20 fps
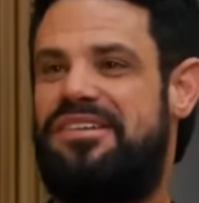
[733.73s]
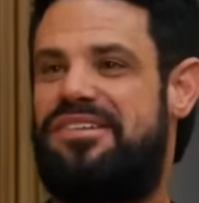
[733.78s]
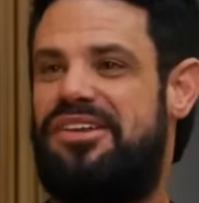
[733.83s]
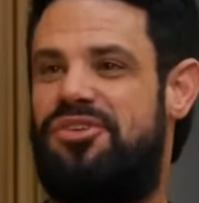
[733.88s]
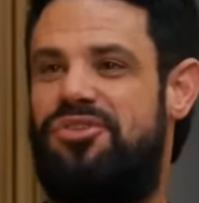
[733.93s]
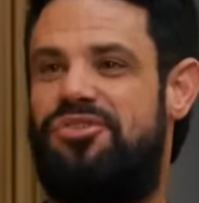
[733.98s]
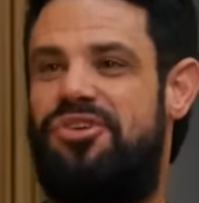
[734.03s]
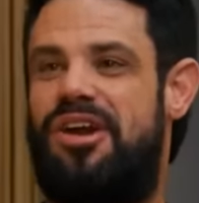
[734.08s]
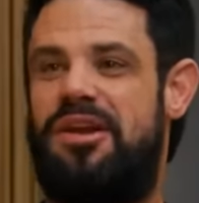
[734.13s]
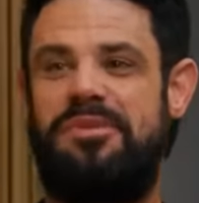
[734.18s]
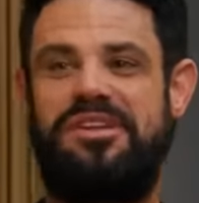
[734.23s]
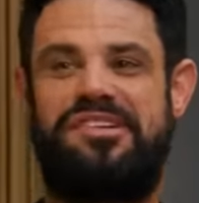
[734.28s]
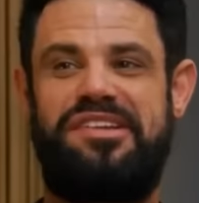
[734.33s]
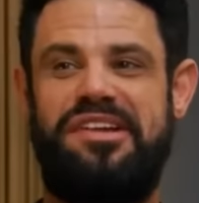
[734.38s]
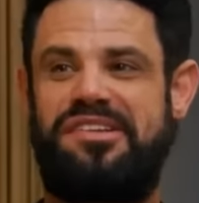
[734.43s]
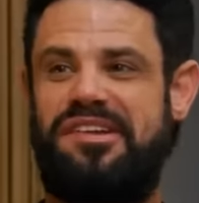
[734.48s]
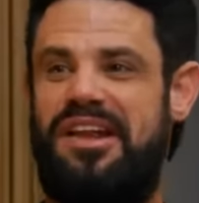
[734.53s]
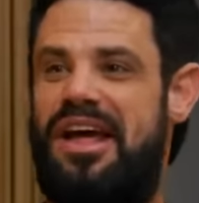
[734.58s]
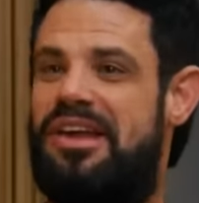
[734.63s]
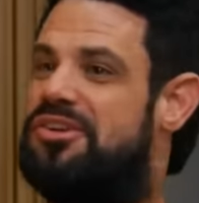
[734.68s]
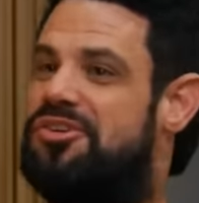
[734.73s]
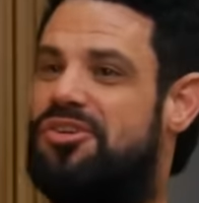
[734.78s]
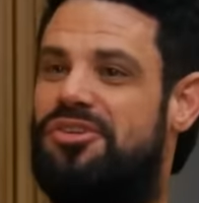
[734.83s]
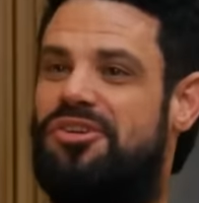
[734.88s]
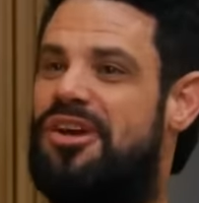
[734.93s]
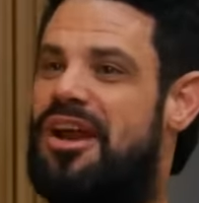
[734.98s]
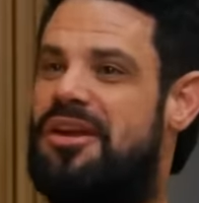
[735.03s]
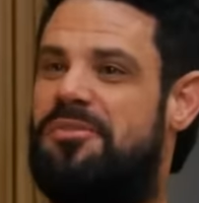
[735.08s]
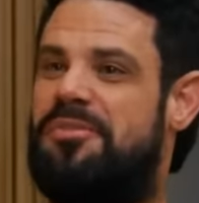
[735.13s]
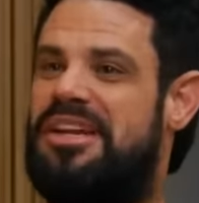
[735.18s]
Is it Deuteronomy 6-9 or
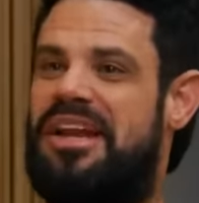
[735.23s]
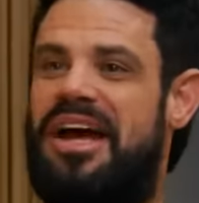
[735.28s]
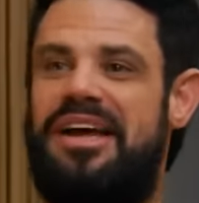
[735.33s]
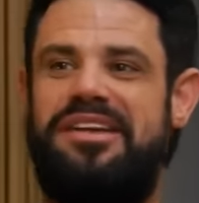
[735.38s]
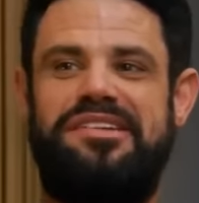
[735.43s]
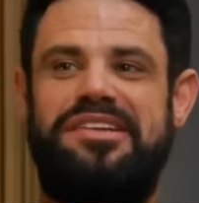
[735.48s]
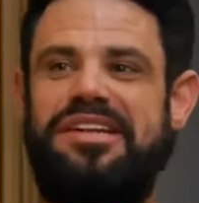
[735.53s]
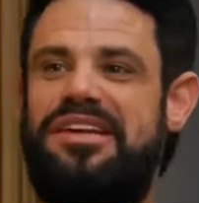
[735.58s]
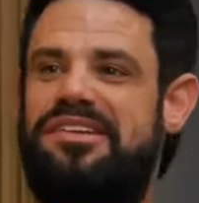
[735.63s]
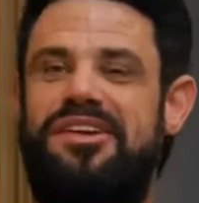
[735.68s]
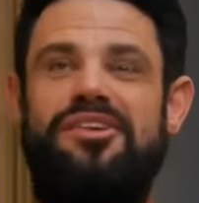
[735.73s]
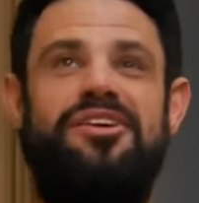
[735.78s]
Deuteronomy 9-6?